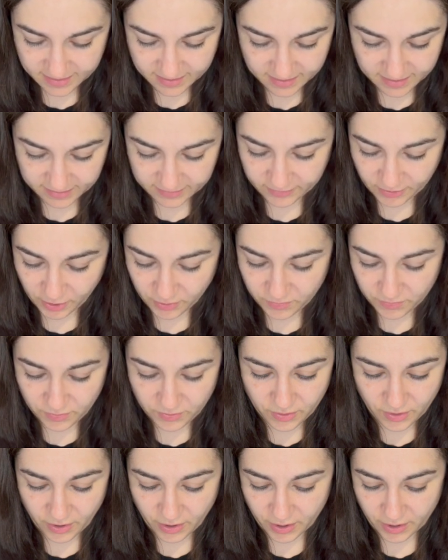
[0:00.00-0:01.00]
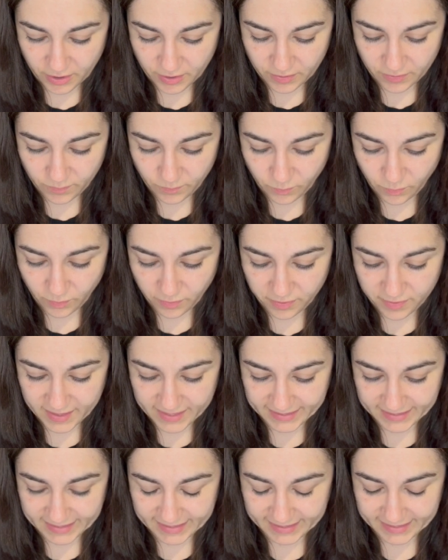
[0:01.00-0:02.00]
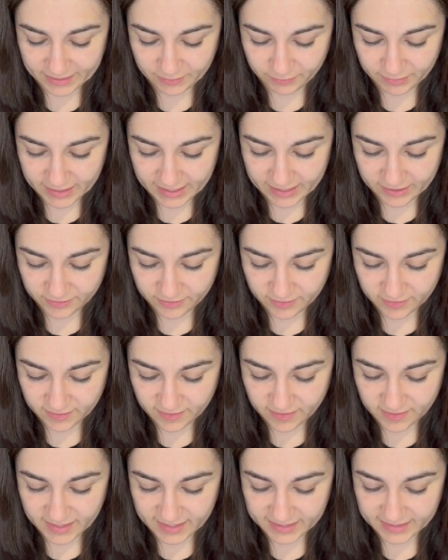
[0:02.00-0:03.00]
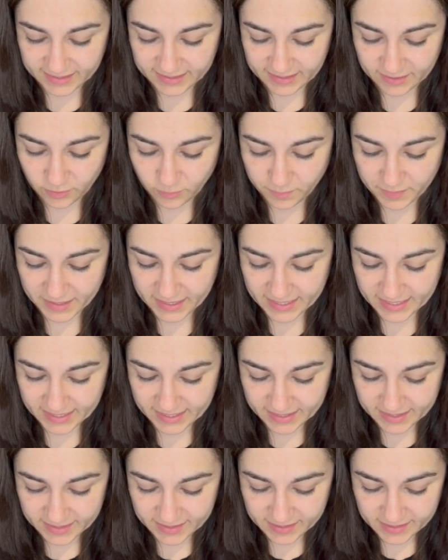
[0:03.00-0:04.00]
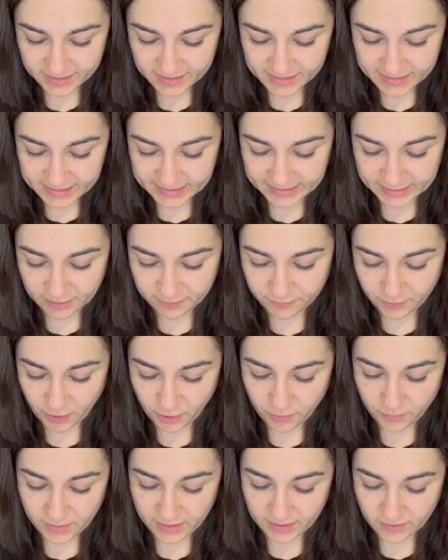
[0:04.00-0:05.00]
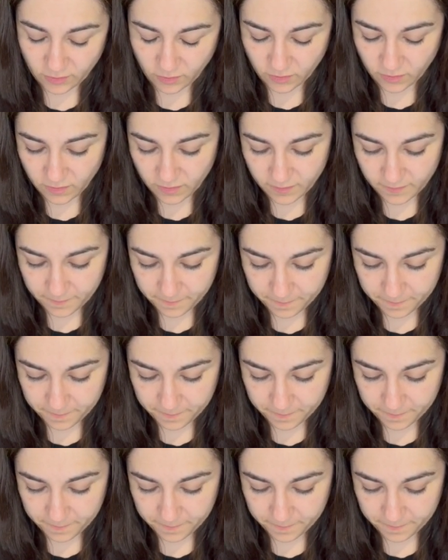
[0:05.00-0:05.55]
I don't know what this is in relation to this little bit here. So I've only got